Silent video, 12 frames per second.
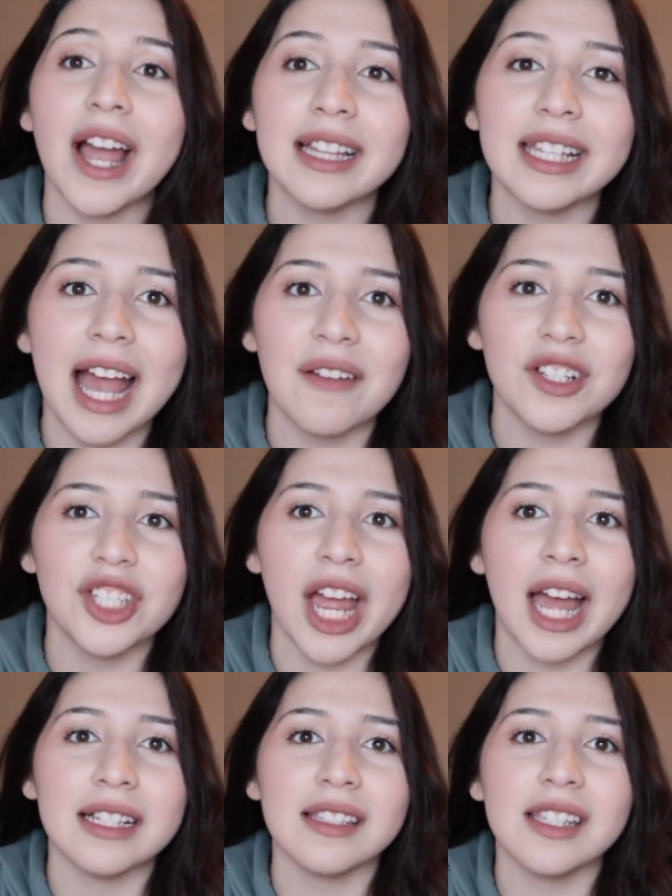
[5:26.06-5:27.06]
finally have a
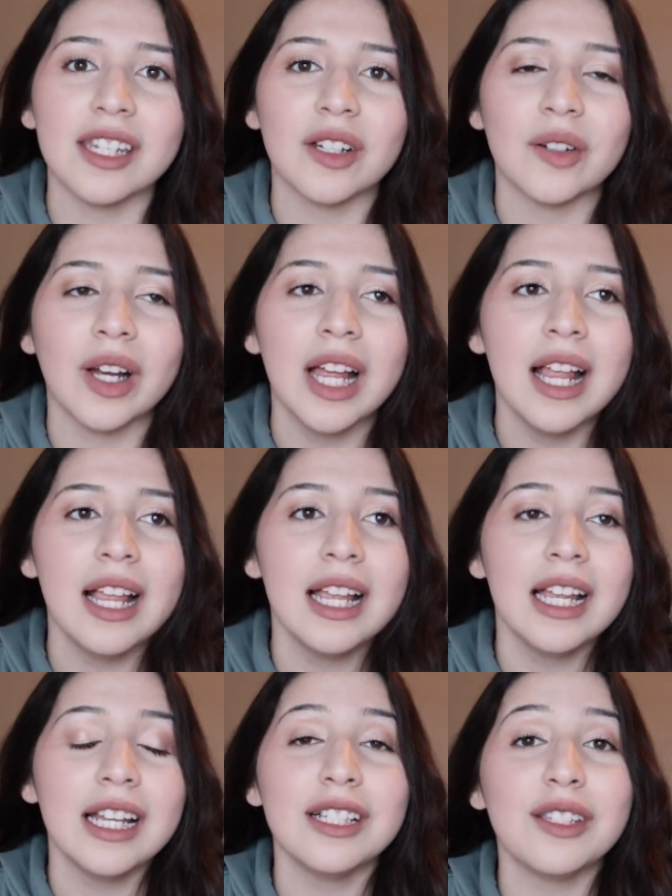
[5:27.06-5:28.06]
chance to
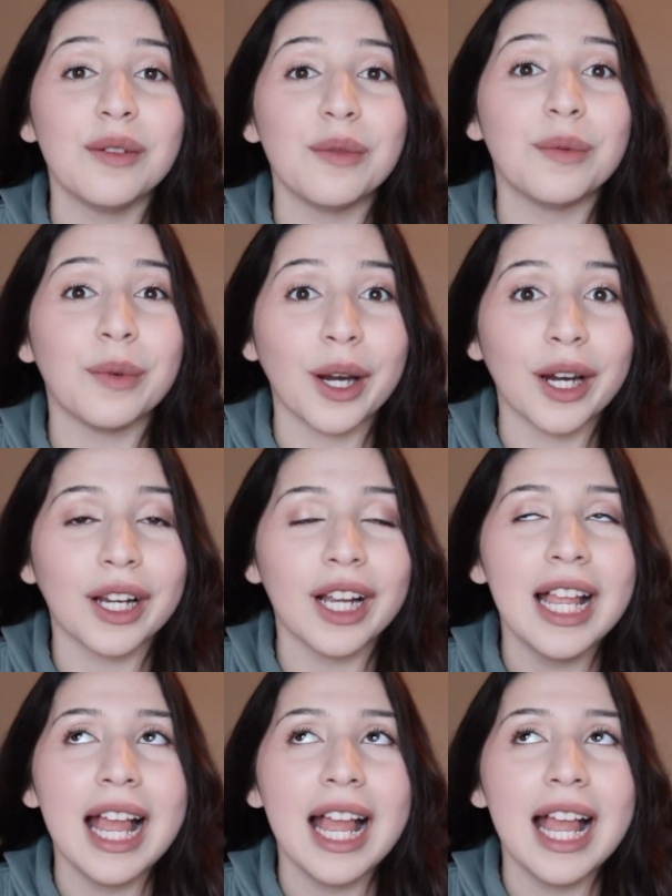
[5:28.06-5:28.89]
to work.